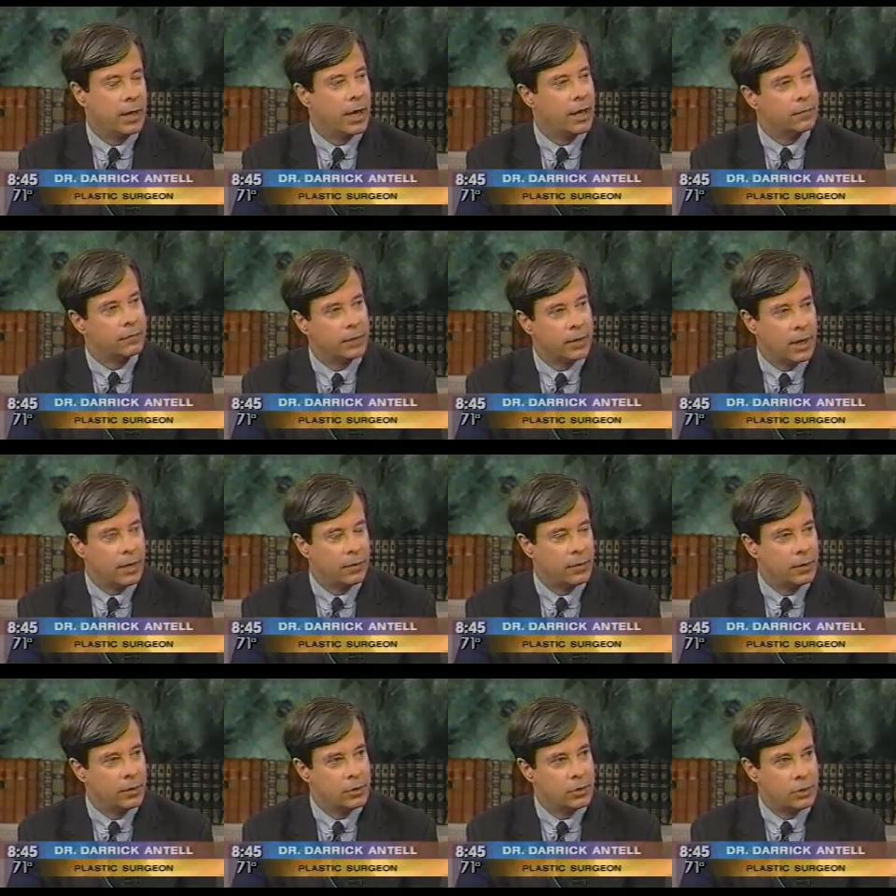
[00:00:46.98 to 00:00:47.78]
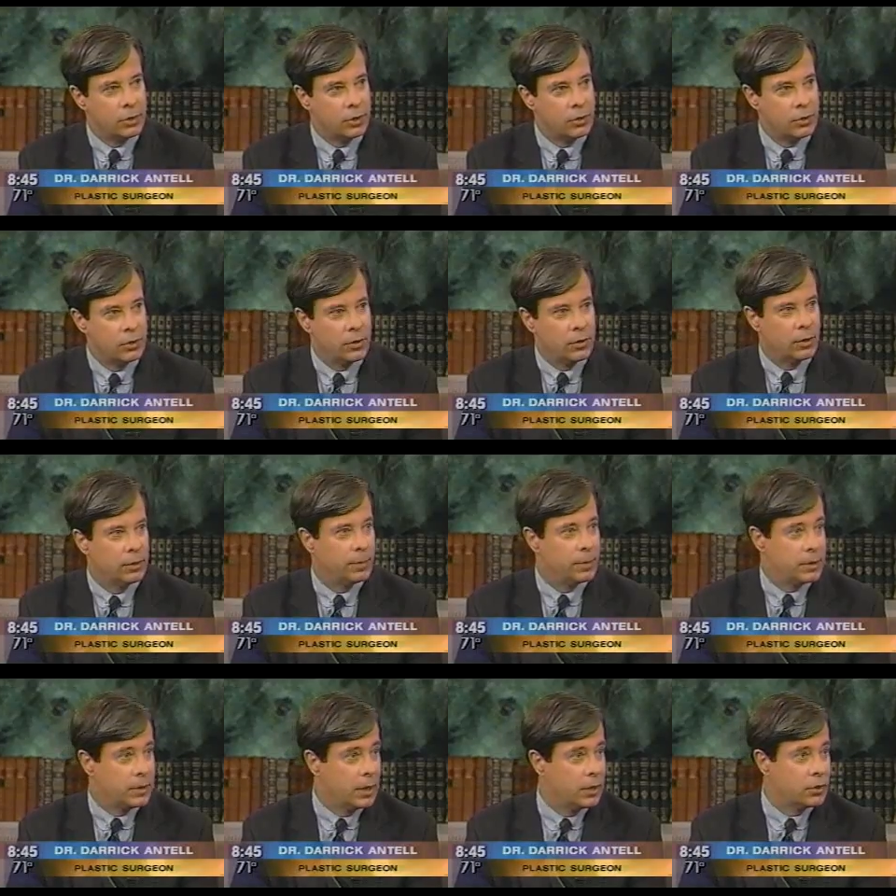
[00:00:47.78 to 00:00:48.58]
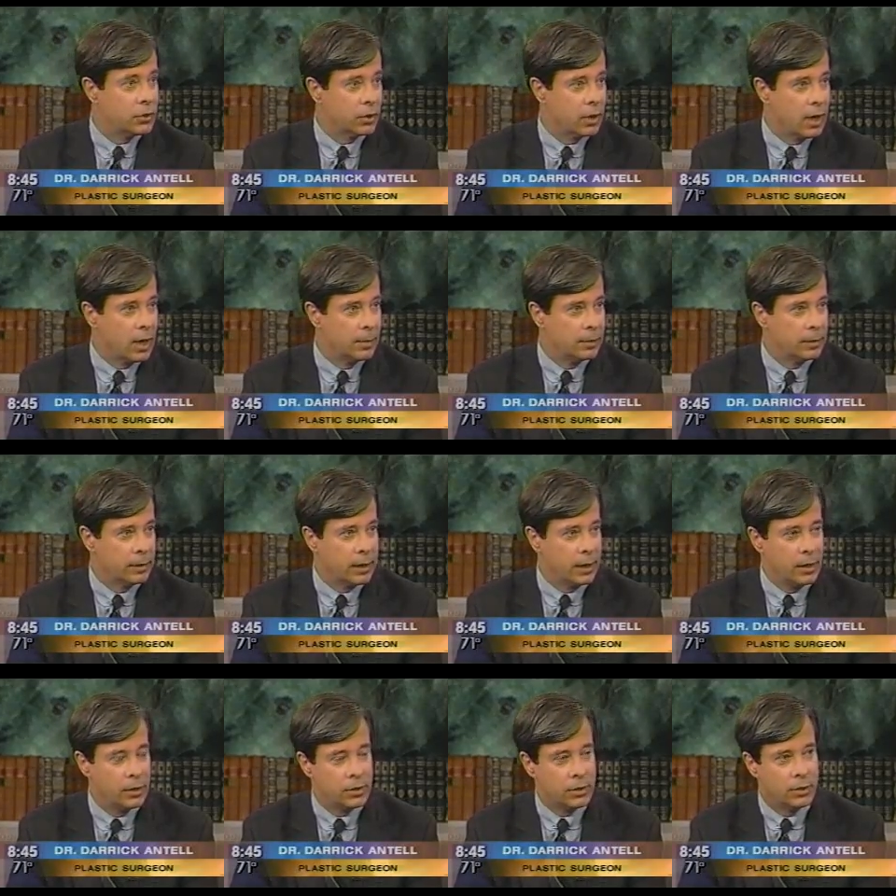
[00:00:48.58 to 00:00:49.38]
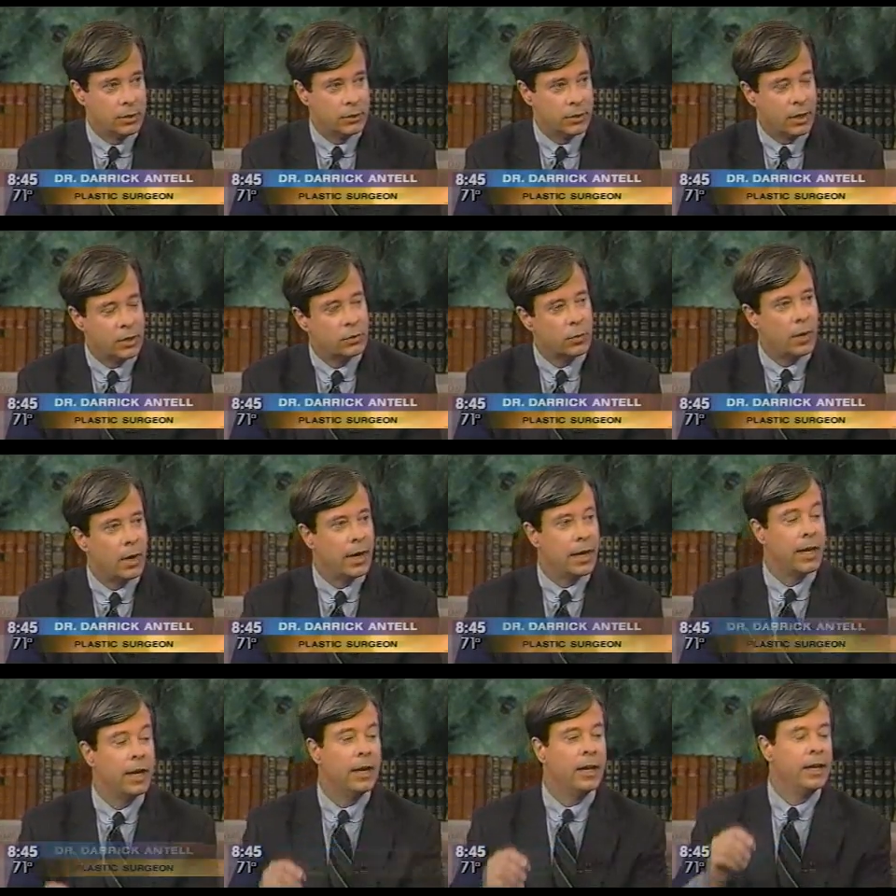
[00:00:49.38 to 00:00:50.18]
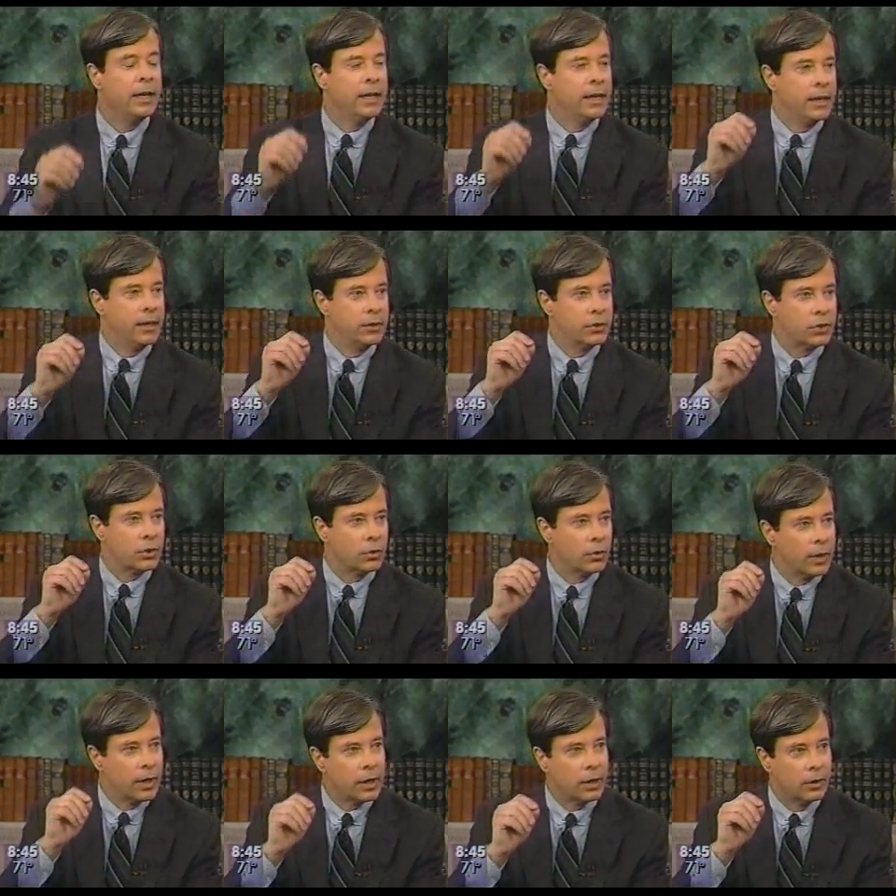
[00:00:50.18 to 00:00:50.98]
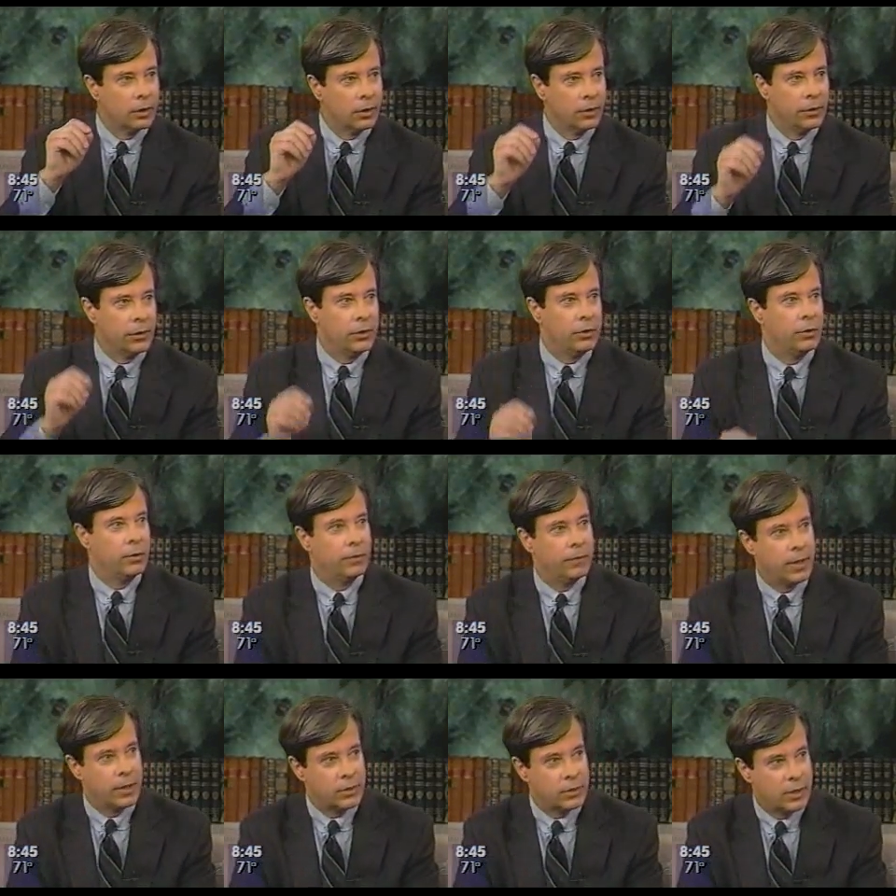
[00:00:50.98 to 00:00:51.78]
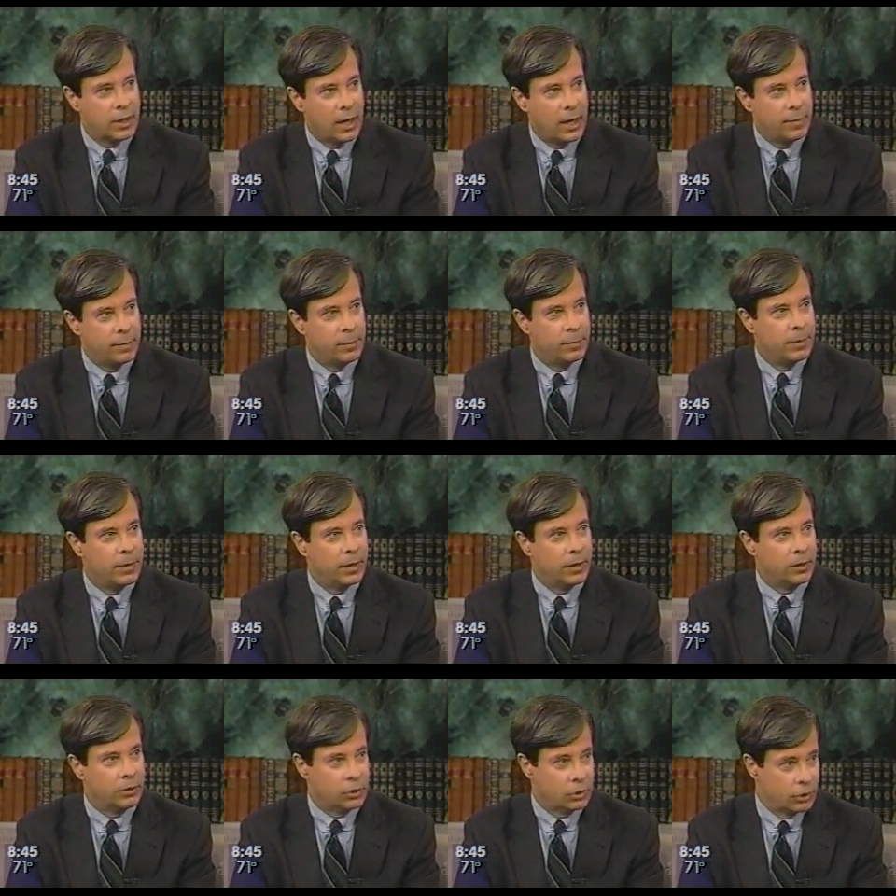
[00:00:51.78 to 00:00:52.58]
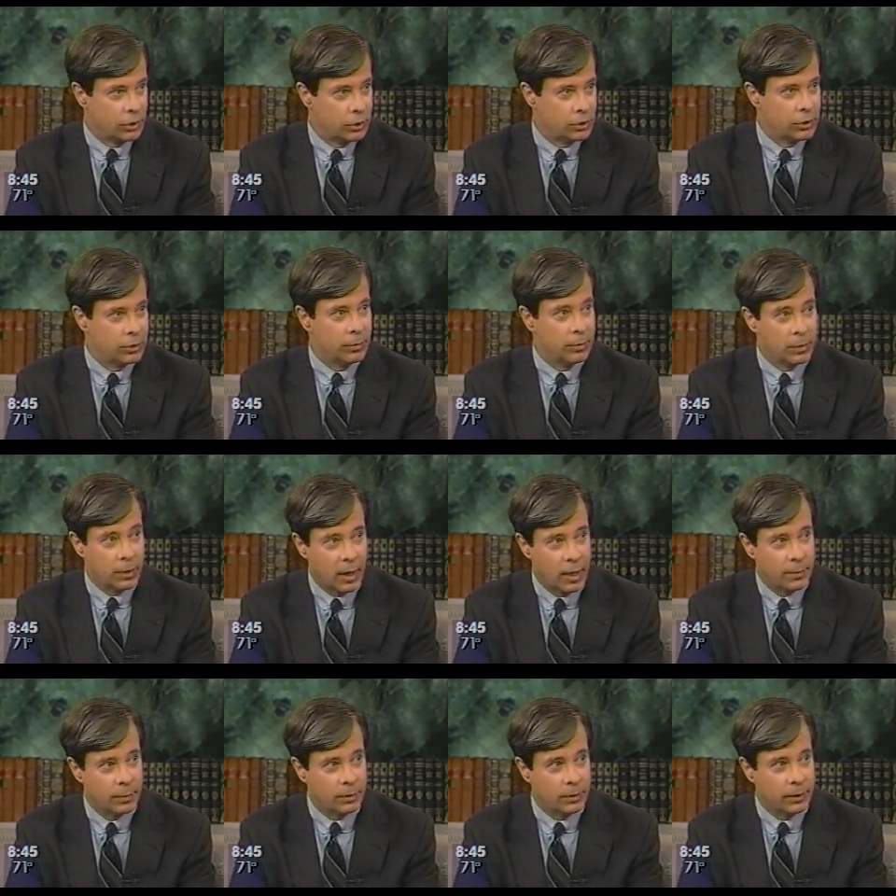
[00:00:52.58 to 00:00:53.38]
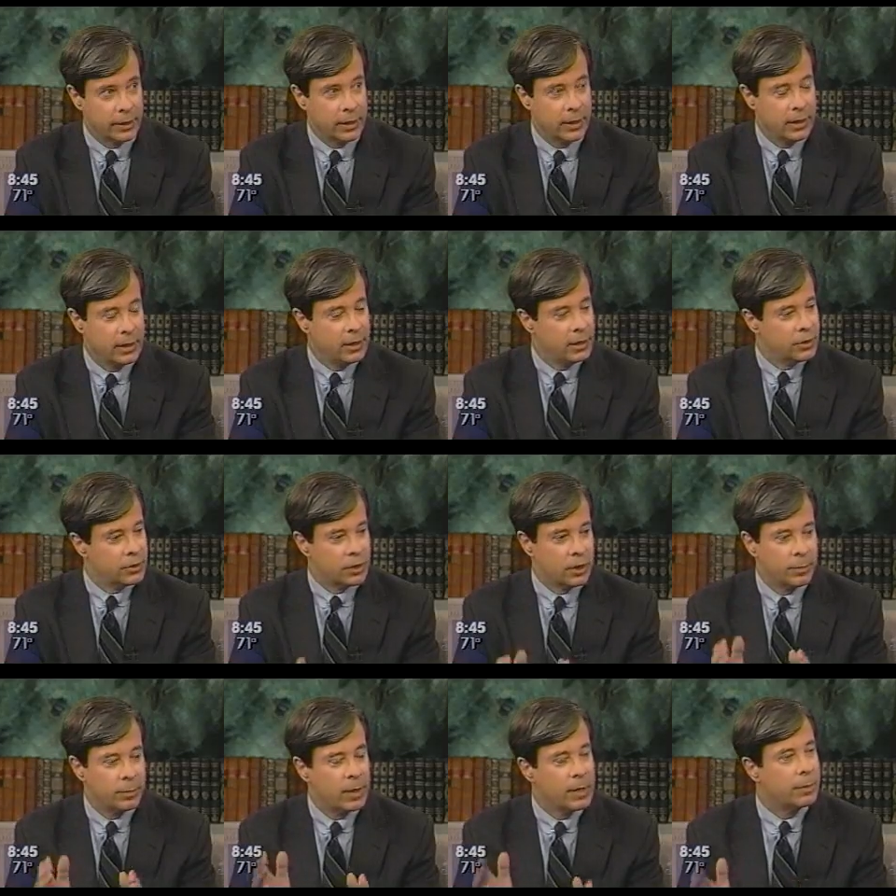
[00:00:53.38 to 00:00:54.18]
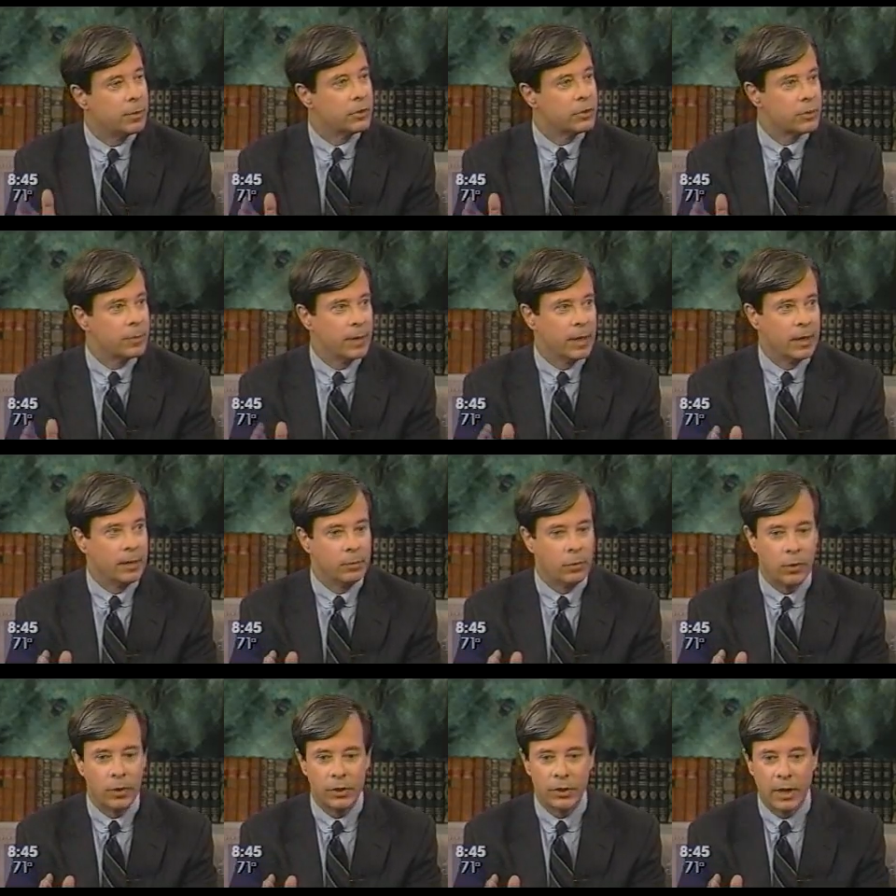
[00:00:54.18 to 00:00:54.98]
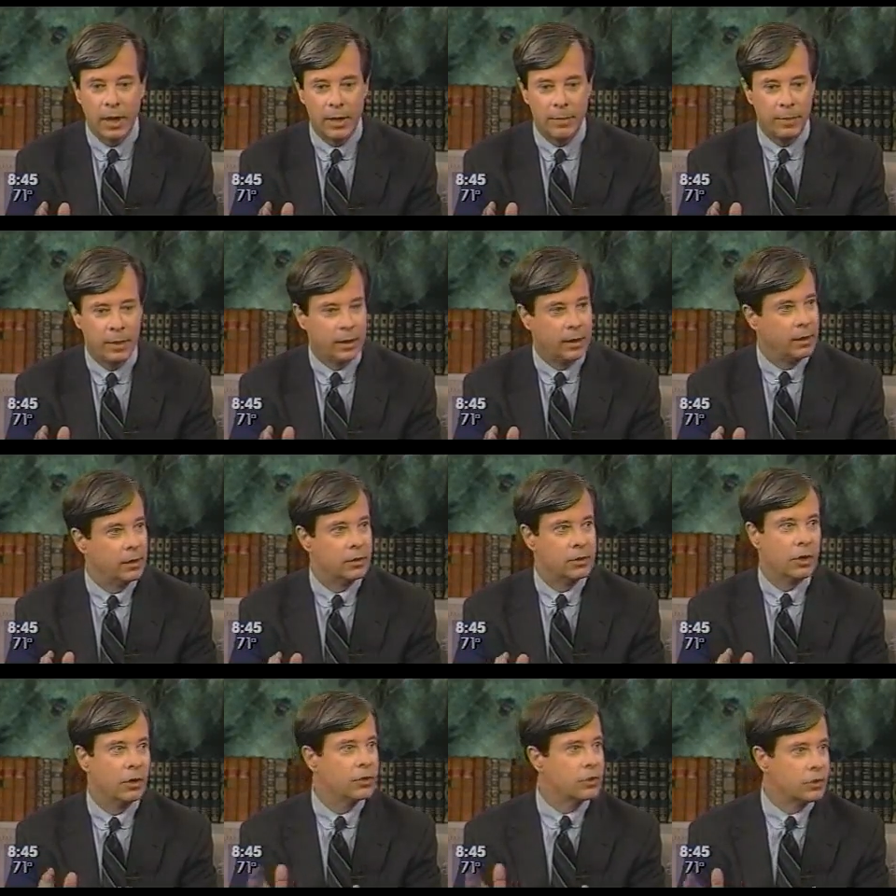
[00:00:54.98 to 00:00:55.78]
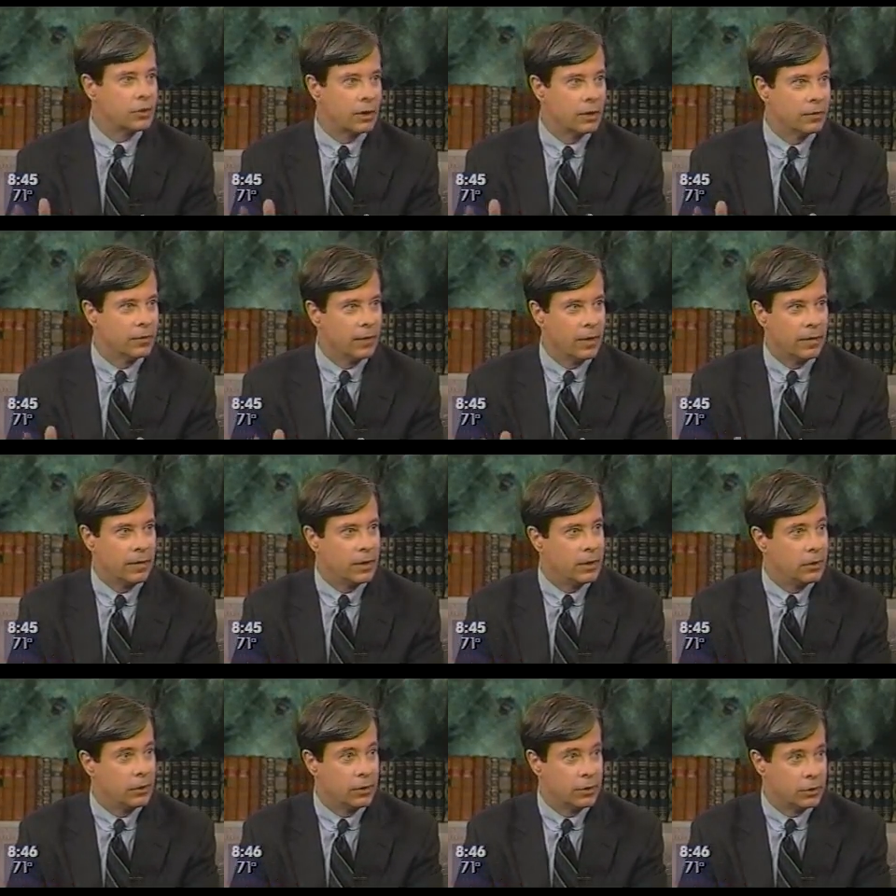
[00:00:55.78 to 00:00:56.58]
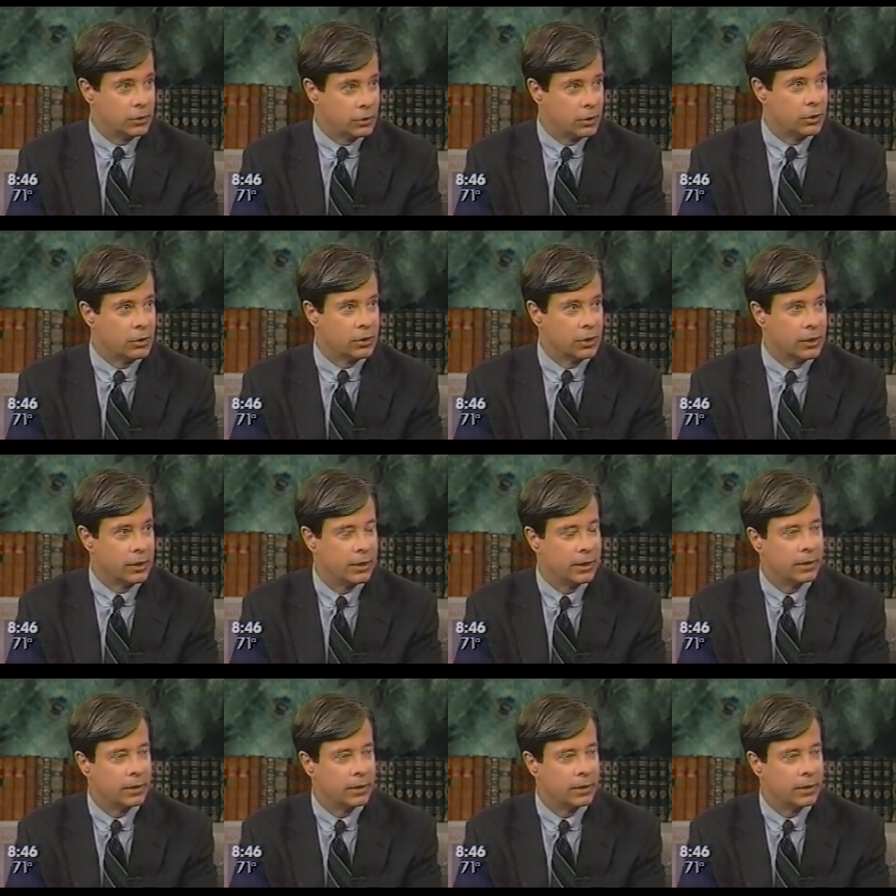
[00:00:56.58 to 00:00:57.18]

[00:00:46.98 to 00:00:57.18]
can't forget that it's surgery and there are potential complications. That's why it's critical that you invest time to pick a surgeon properly. Some people spend more time picking a toaster oven than they do their surgeon.